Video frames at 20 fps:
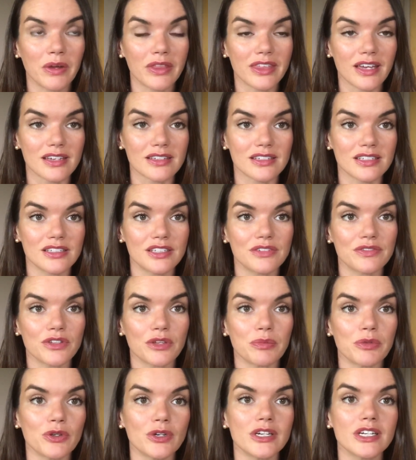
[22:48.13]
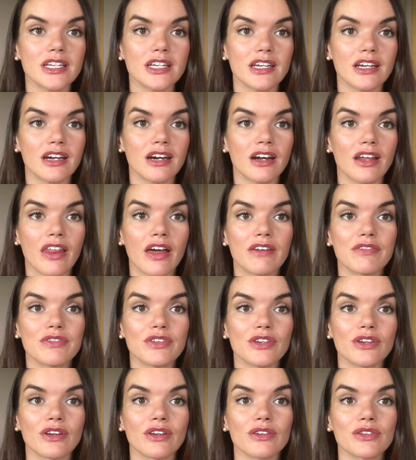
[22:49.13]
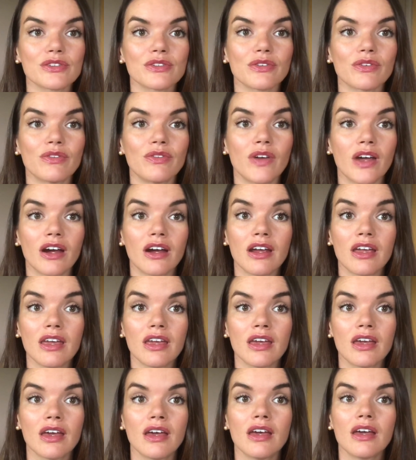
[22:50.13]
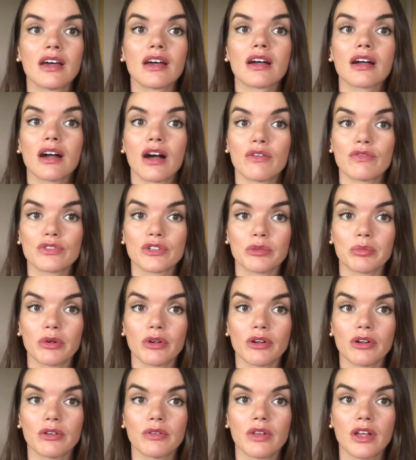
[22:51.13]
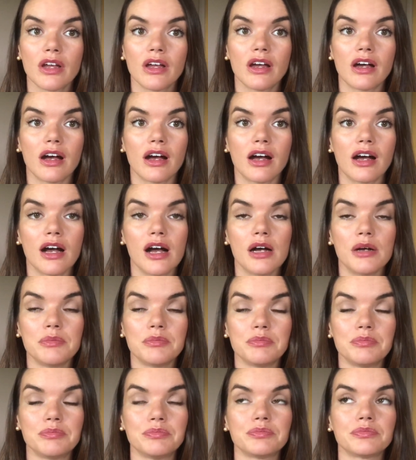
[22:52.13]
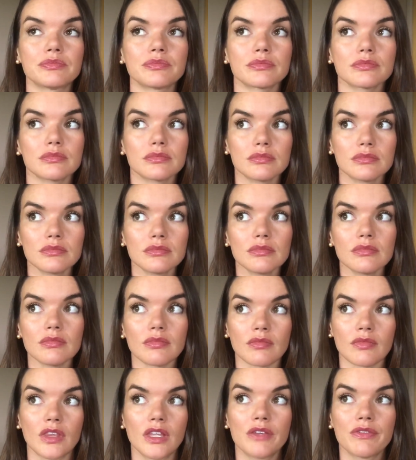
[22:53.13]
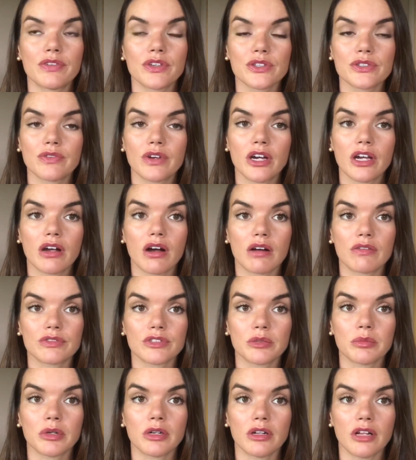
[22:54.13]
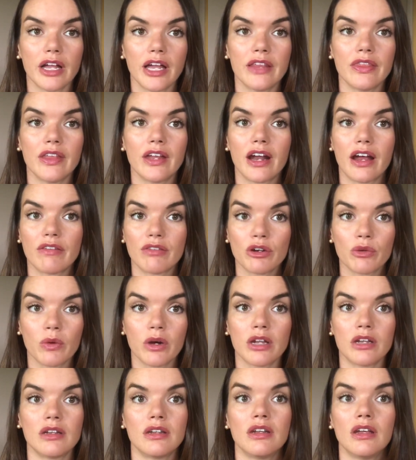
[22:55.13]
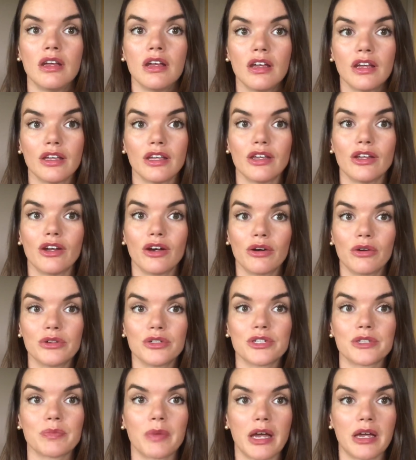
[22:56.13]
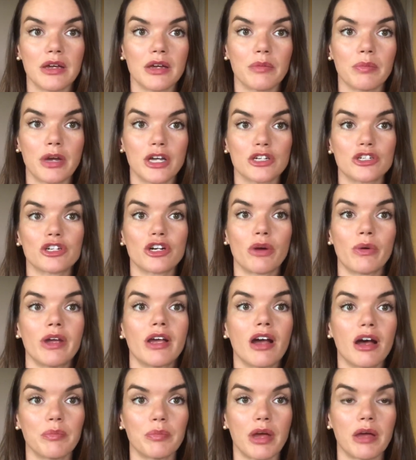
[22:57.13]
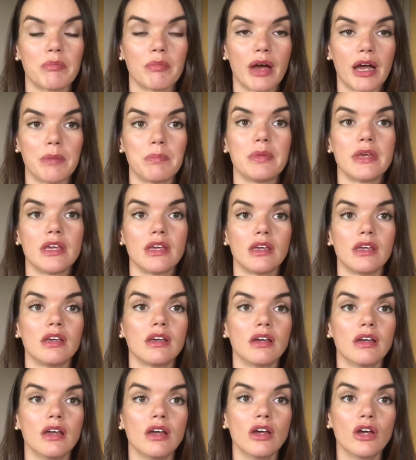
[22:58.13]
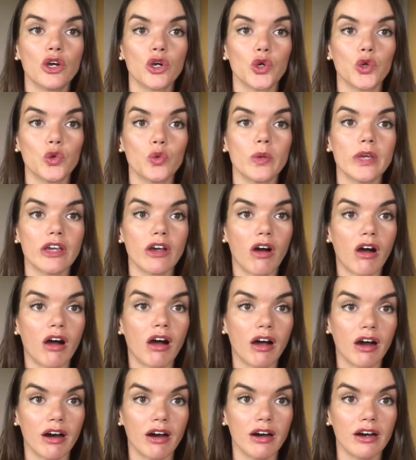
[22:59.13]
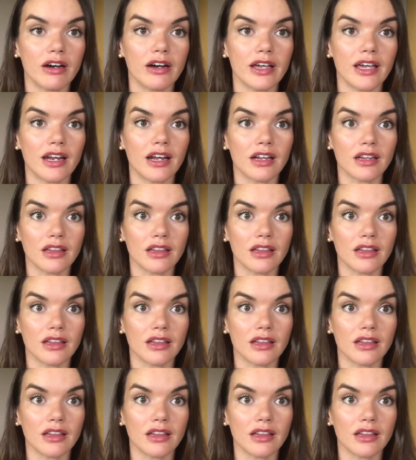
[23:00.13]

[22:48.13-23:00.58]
that sense of community here that feels very comfortable. It feels very comfortable, and that everyone, just by showing up and by being who we are, it